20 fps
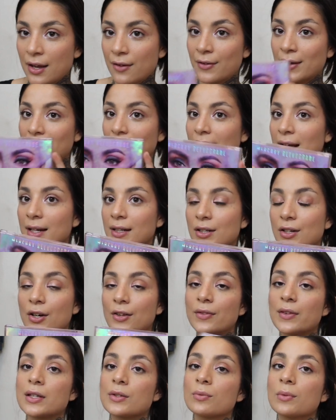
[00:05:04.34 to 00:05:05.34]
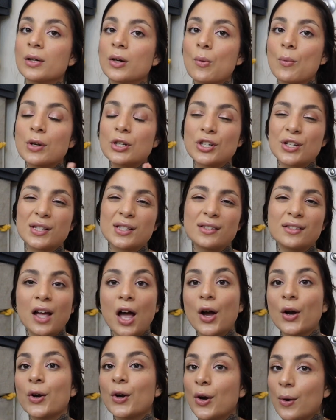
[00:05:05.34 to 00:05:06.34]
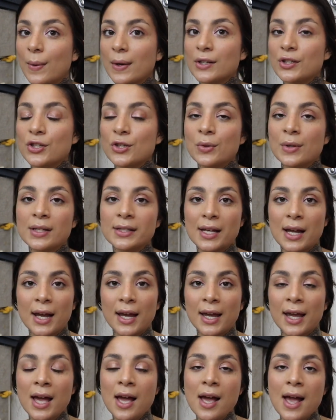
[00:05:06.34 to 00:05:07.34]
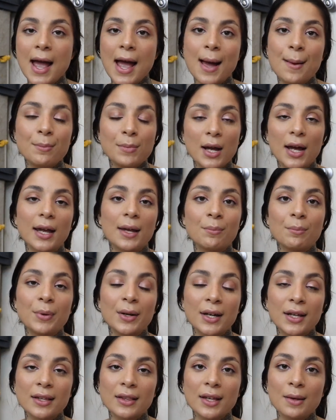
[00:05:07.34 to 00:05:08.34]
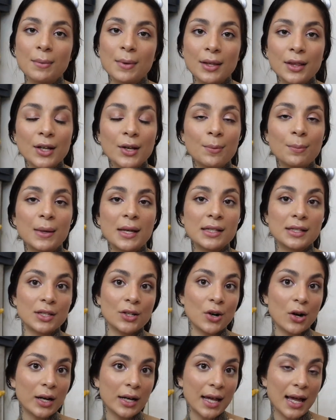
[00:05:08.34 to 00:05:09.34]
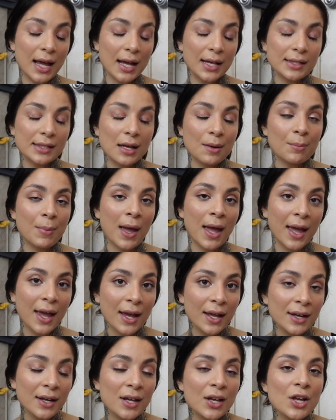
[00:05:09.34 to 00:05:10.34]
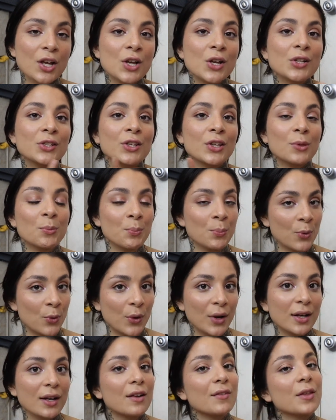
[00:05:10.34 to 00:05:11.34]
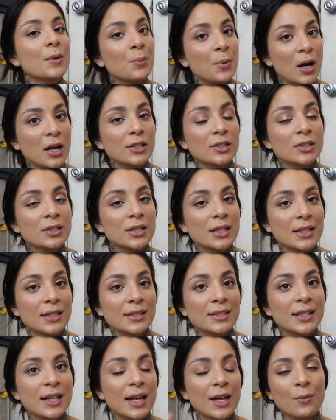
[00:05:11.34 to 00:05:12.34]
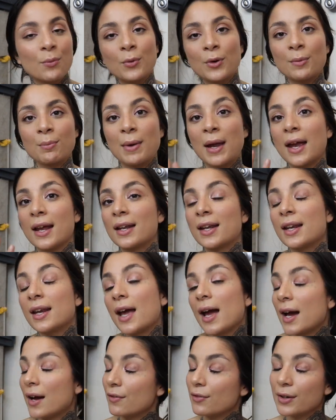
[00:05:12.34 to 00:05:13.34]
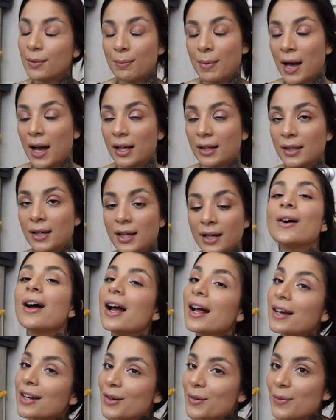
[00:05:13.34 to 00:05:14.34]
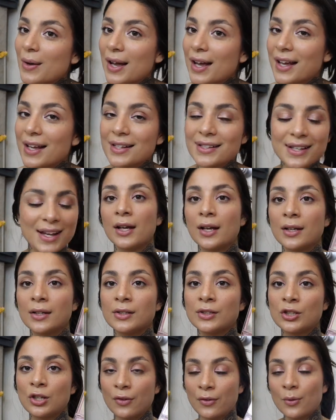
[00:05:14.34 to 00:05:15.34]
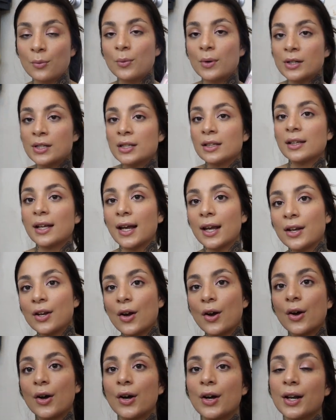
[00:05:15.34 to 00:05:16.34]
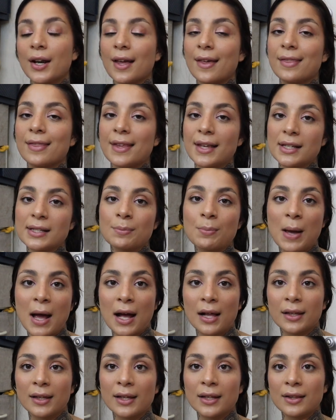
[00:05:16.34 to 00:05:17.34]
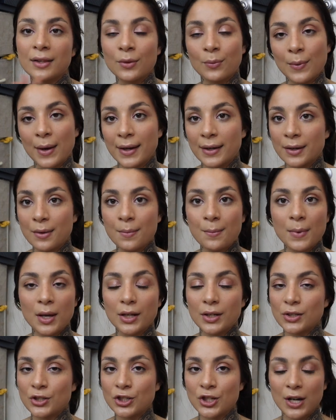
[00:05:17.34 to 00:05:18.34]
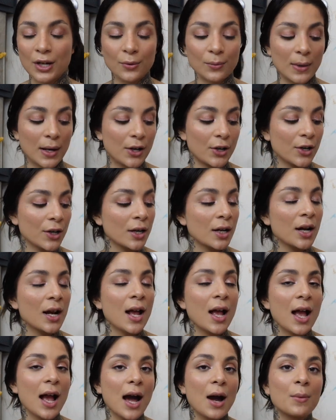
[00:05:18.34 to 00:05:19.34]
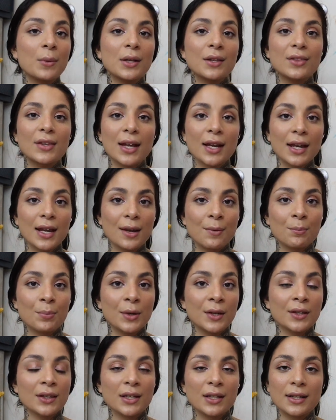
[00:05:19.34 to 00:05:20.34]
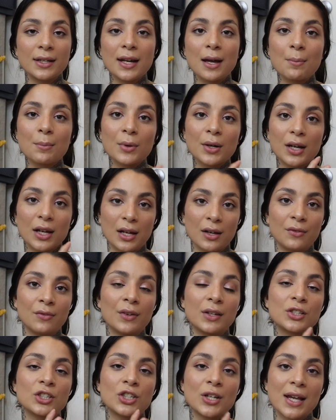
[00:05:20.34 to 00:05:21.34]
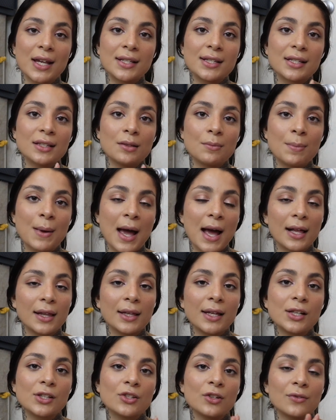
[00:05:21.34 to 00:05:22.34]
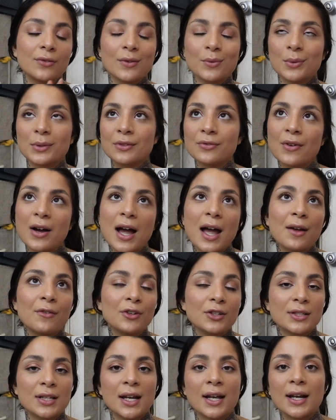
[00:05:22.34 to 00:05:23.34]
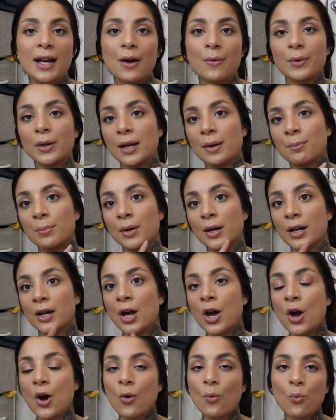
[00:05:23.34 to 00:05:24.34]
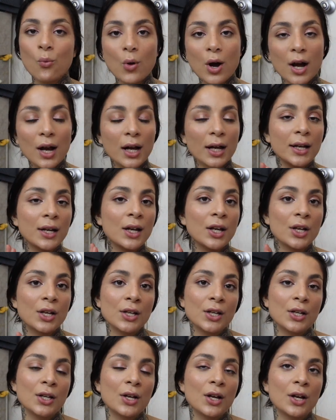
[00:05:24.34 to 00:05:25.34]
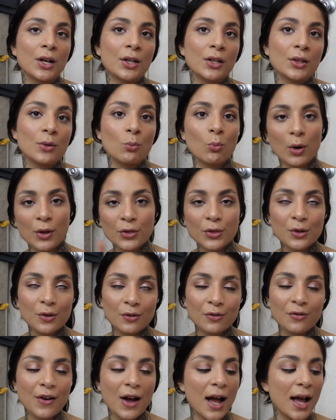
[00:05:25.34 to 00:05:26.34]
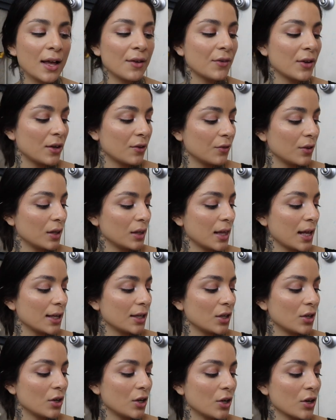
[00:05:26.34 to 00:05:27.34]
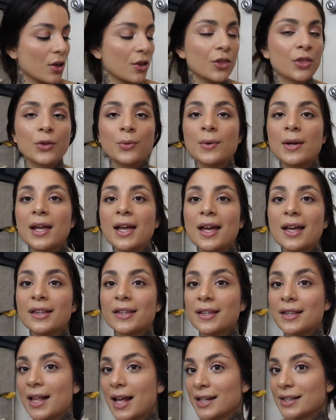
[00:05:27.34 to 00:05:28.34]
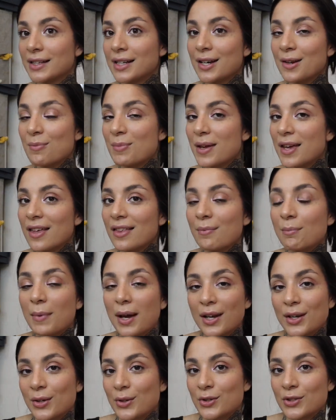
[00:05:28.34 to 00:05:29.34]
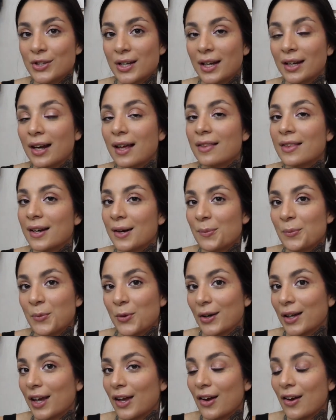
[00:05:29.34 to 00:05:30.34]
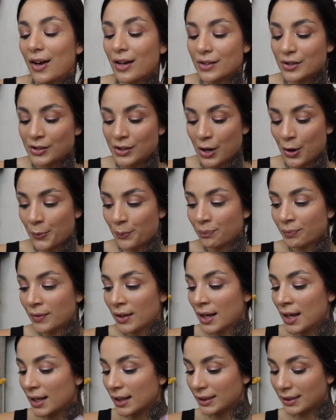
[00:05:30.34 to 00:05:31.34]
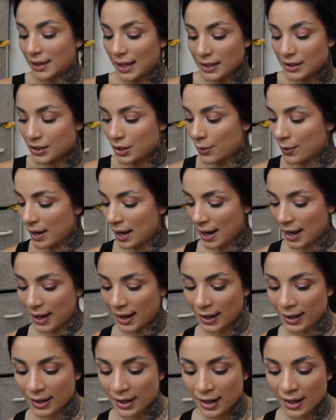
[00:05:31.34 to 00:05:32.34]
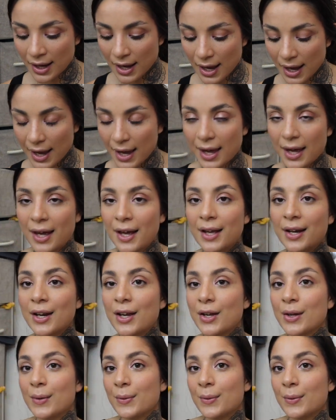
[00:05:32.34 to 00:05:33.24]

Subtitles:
if it landed on this one, which it's not going to because I am not inputting them in there because it already has a pan. So the point of the project is to hit one pan in every palette. But anyways, so if it were to land on this palette, the random generator, I would then input the number of shades in the palette. So if it was 5 or 10, I would input 1 through 5, and if it landed on 3, then that's going to be my new shade that I'm working on. So let's go ahead and